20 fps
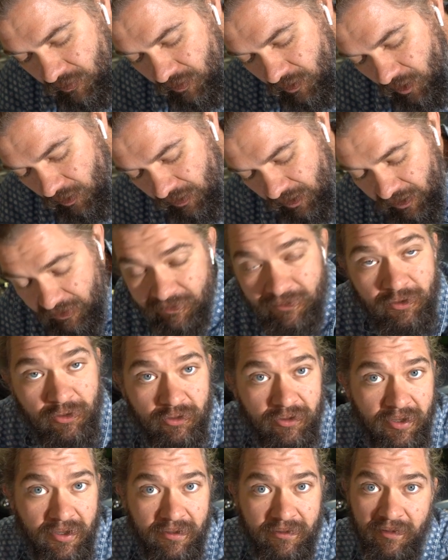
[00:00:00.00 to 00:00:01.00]
Oh yeah, 2
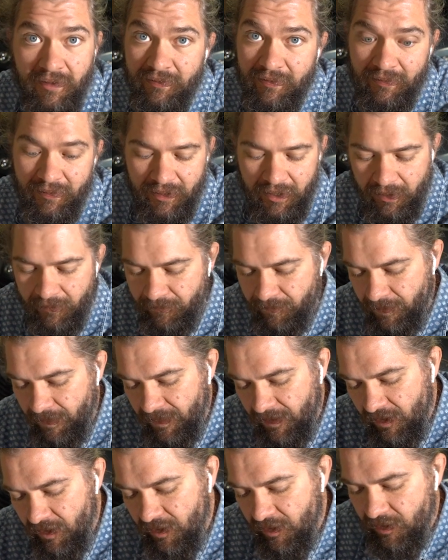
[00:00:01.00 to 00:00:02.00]
seconds left. There we go.
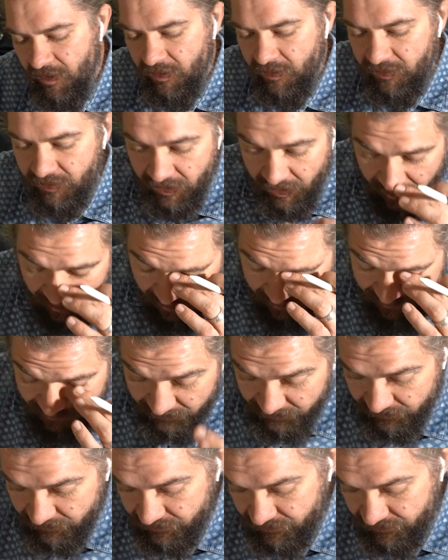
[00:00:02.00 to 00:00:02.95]
Okay, guys.